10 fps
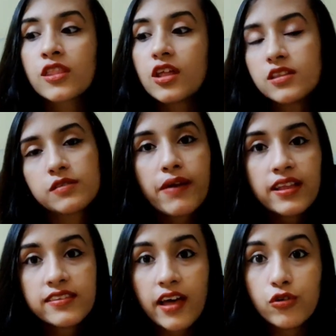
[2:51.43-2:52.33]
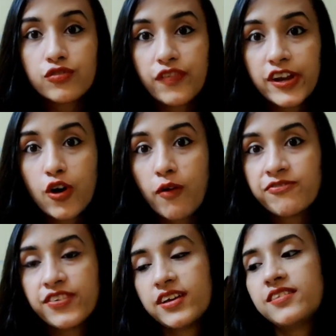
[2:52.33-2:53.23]
Now this might sound very
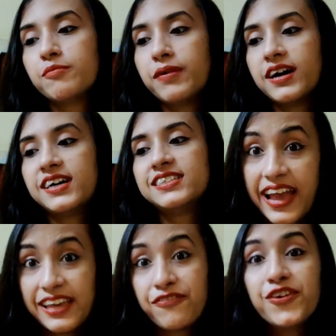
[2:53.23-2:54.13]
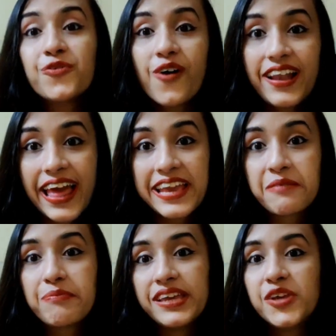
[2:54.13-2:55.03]
obvious but if you are
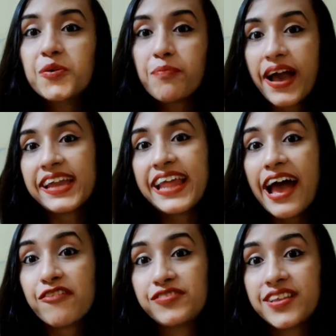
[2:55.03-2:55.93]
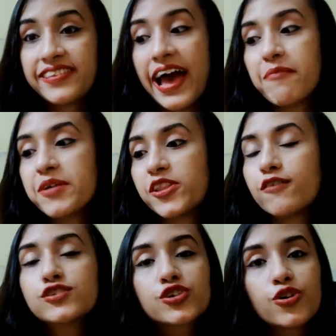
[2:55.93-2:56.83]
like me you might have this habit
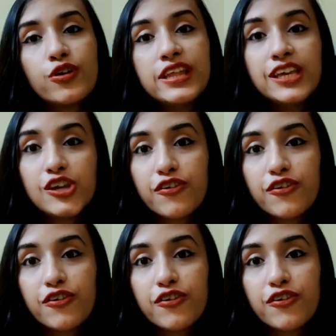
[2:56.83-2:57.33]
of scrolling